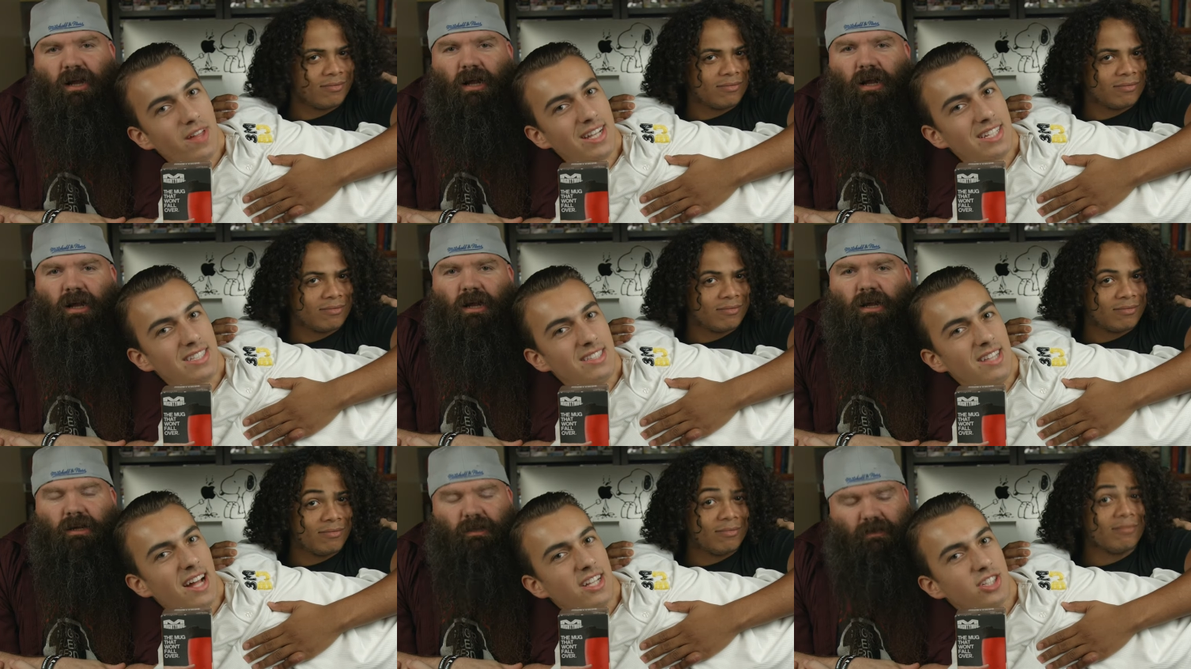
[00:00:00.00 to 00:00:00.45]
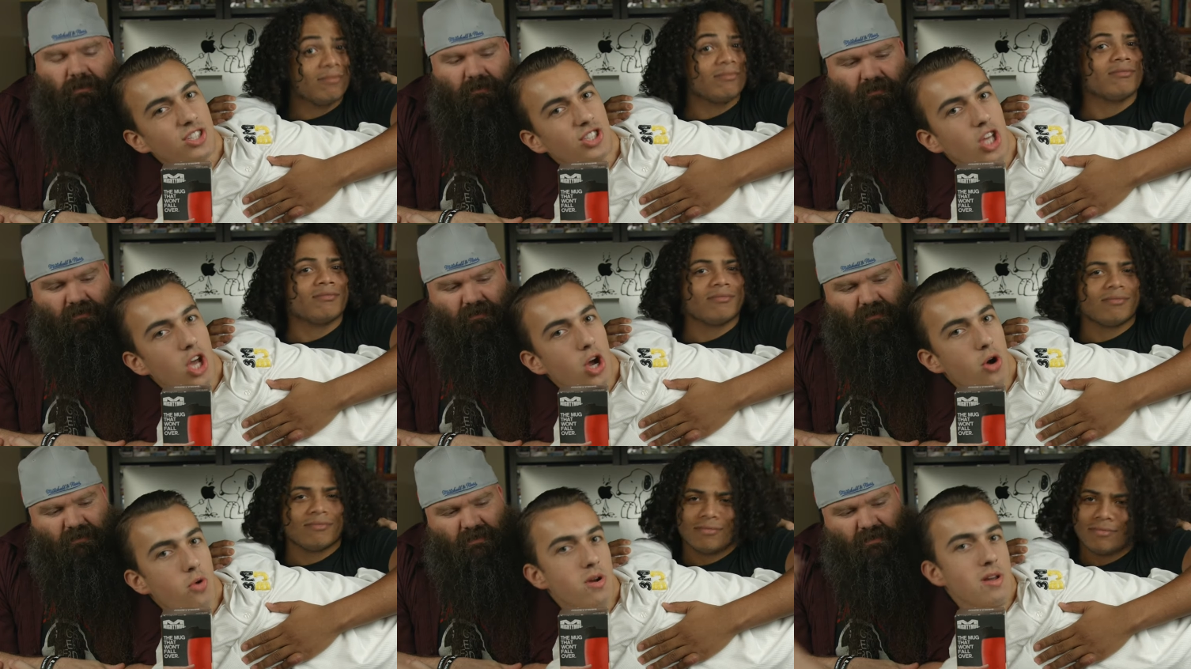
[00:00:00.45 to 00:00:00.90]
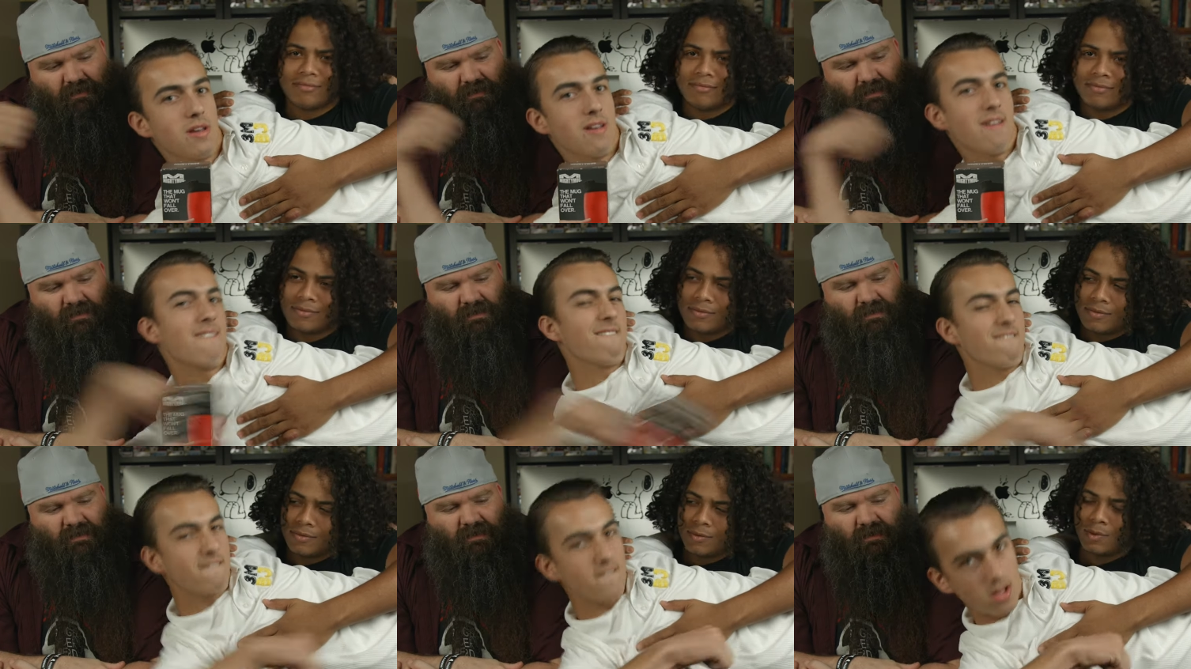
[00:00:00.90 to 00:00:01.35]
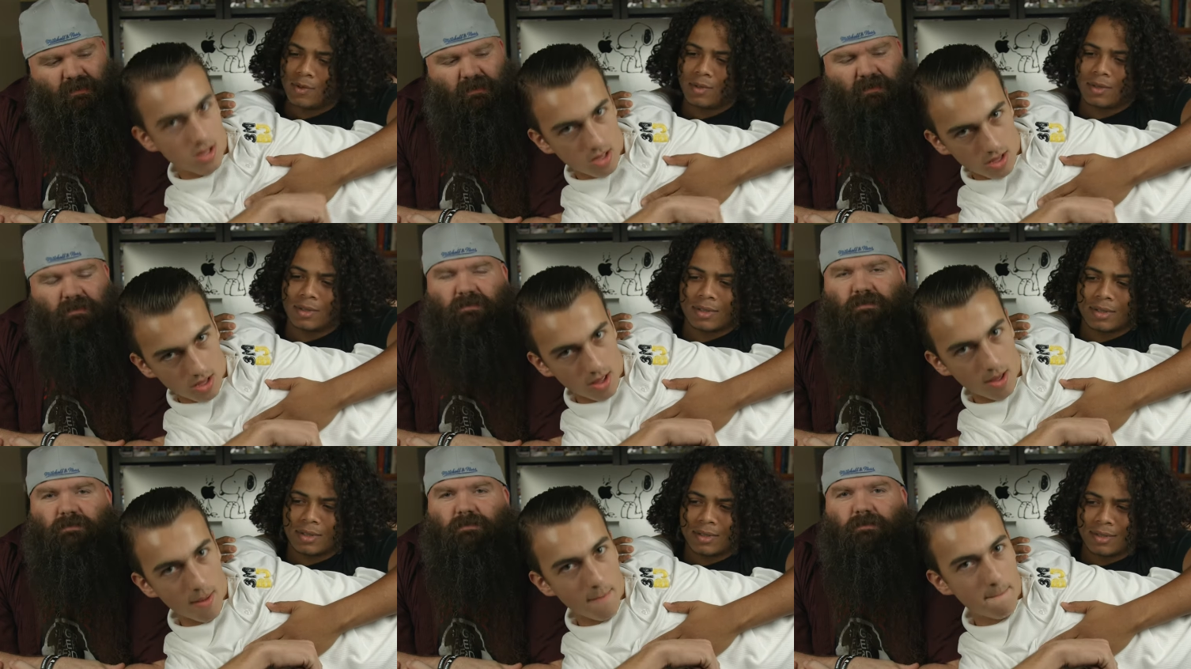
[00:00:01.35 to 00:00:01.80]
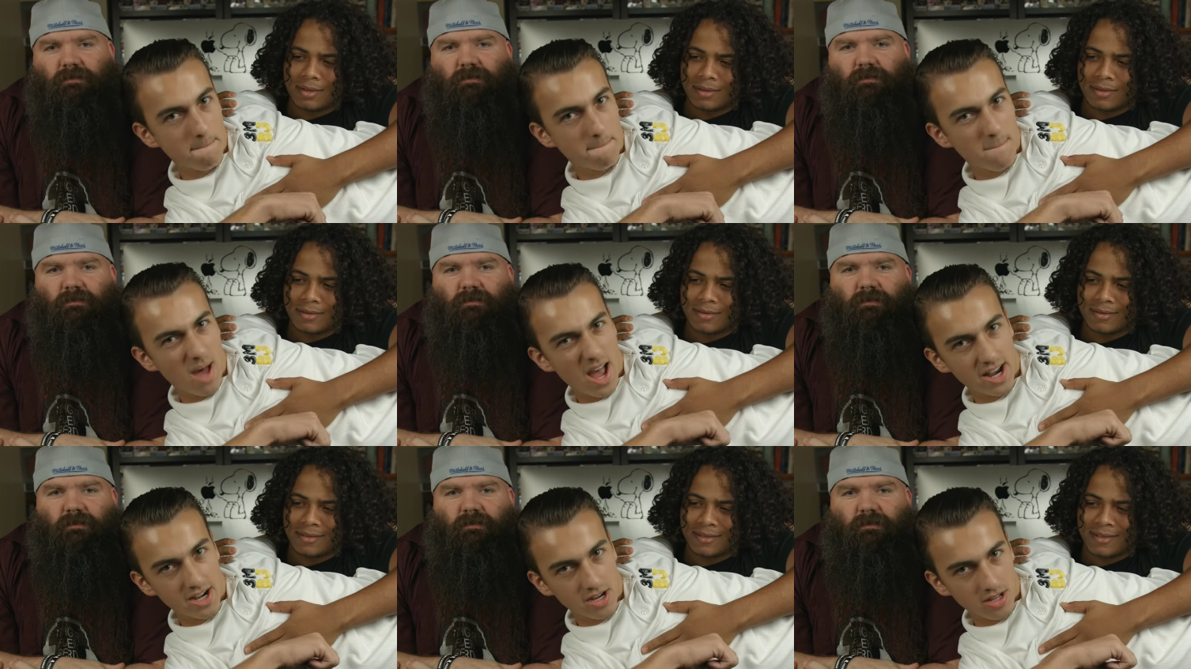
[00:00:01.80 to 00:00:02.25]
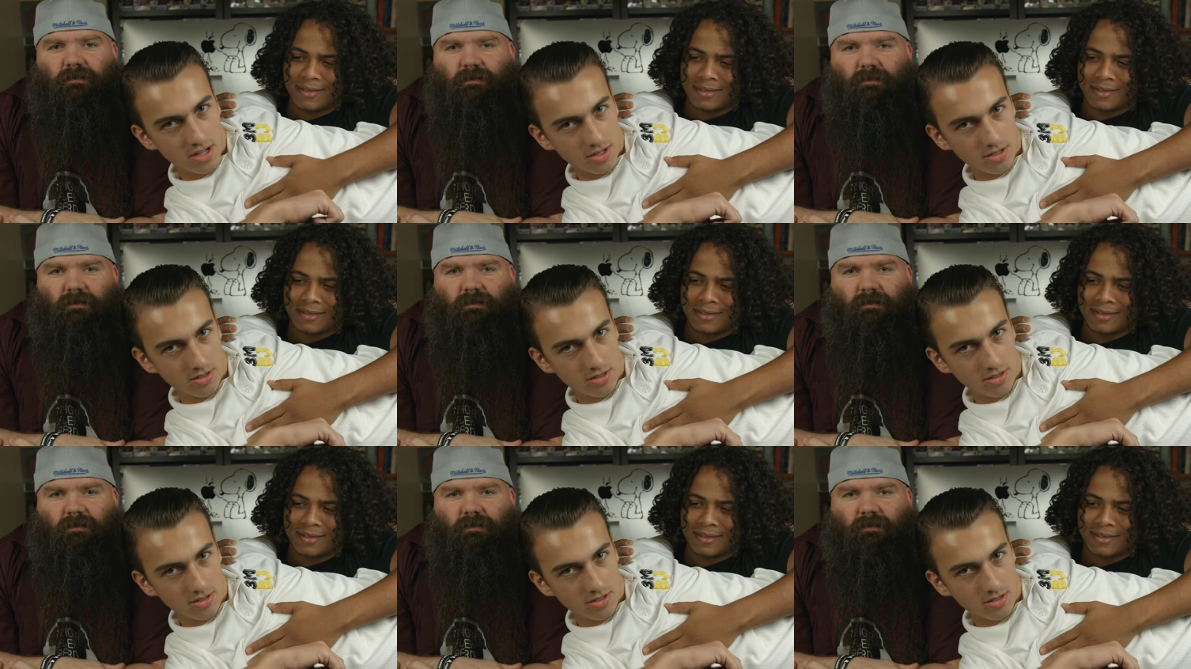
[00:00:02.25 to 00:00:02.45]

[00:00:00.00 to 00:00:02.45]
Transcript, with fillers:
Speaker 1: that it's not so mighty.